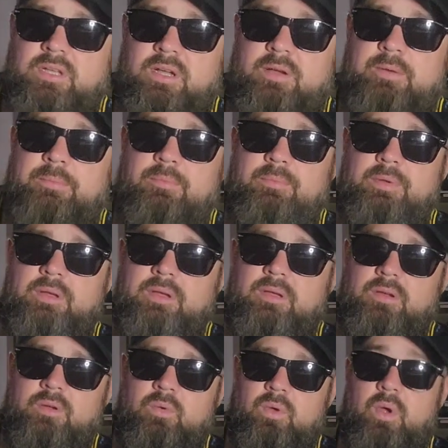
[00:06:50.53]
on the
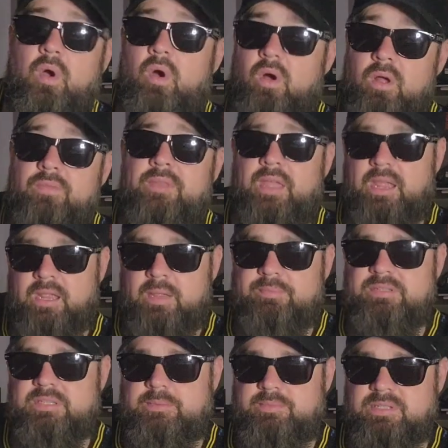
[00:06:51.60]
amps themselves now,
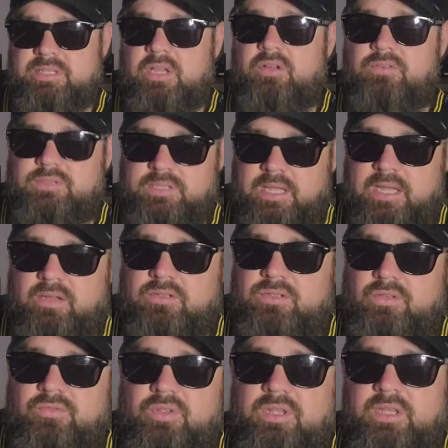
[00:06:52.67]
so if you can get a combo
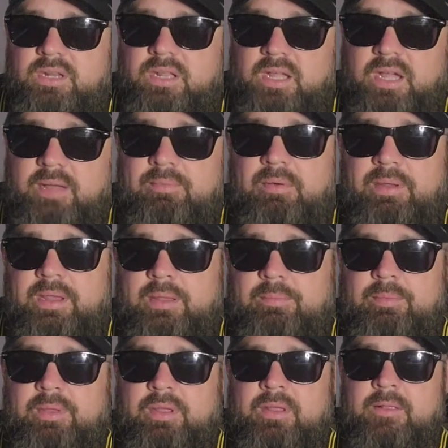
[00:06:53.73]
amp
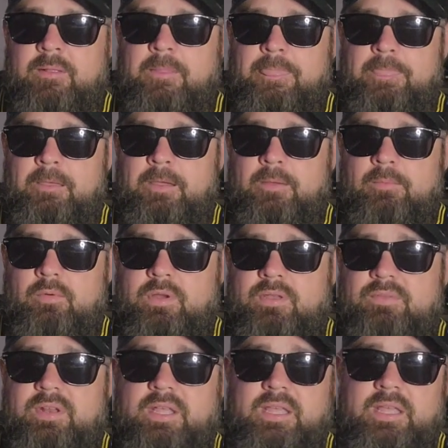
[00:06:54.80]
or even a head and cabinet
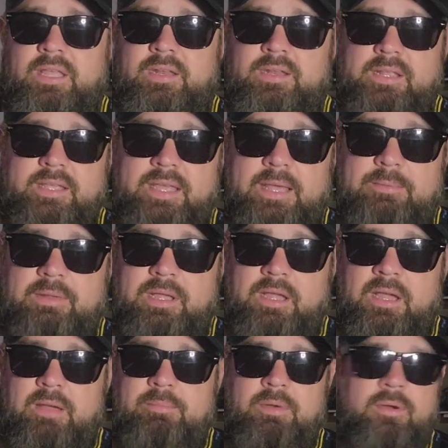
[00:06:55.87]
combo,
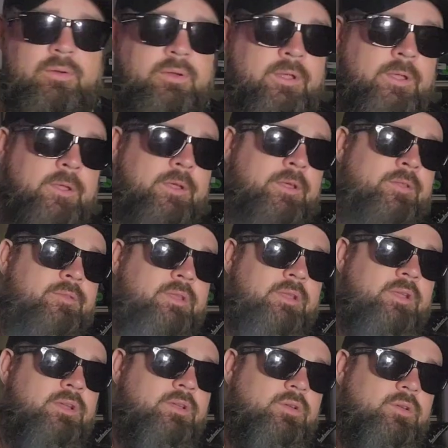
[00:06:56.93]
then they
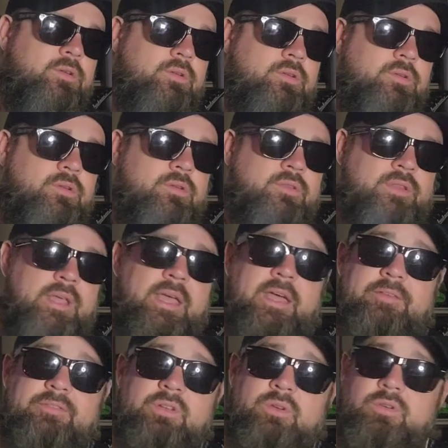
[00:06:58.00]
have tuners built in.
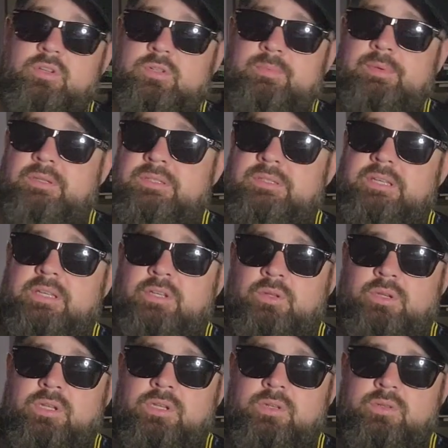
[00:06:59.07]
You can use those,
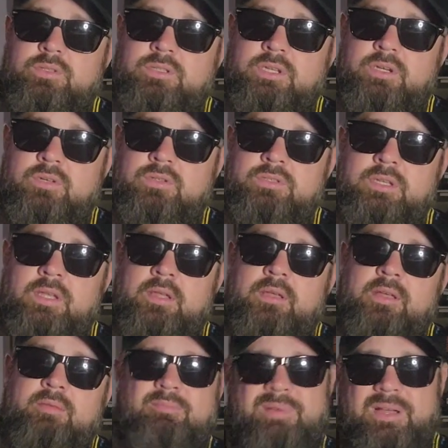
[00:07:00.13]
but it's kind of
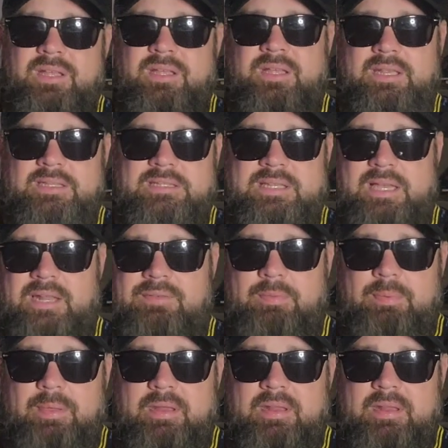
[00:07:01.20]
a pain in the butt to go back to